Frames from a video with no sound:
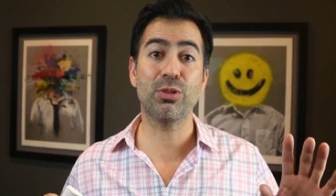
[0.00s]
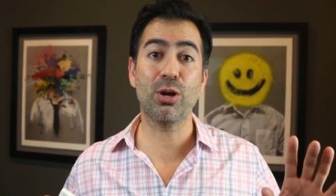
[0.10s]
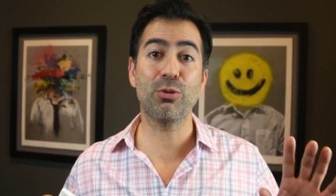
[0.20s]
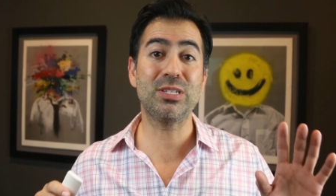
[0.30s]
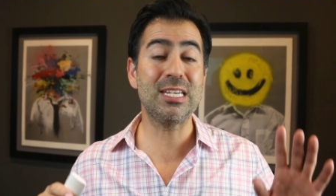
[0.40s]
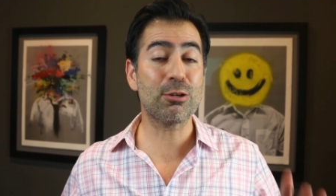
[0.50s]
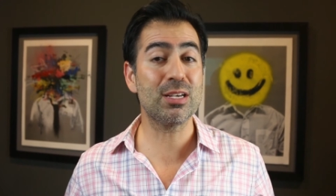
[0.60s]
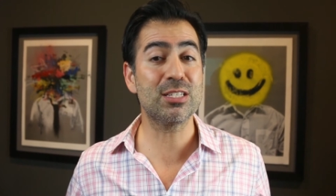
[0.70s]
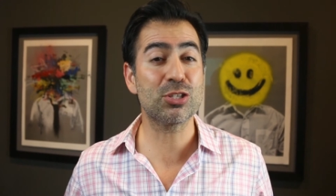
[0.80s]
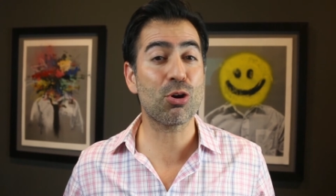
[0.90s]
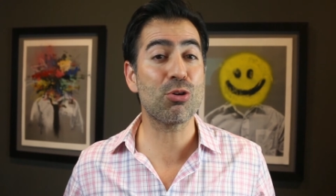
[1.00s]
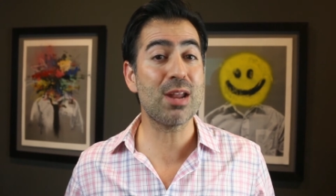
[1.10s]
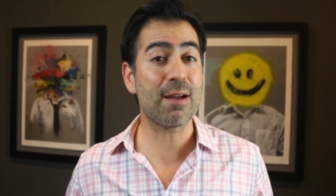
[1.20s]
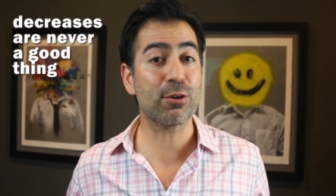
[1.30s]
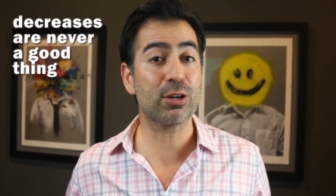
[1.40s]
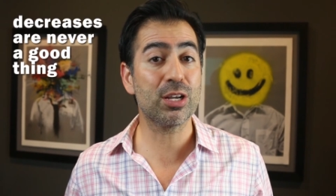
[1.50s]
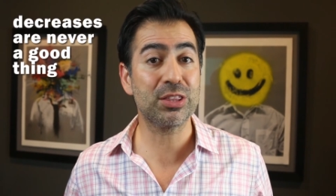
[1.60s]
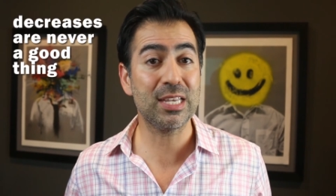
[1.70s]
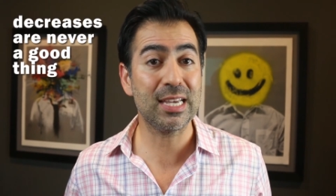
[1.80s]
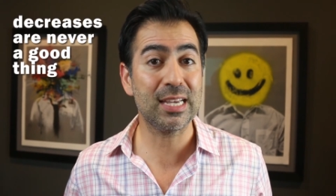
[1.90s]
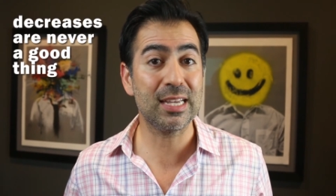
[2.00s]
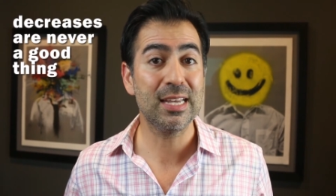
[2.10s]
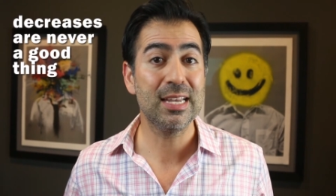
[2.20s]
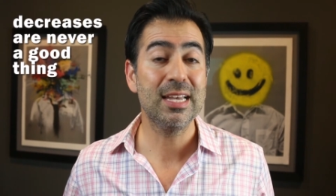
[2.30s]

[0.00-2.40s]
though decreases are never a good thing,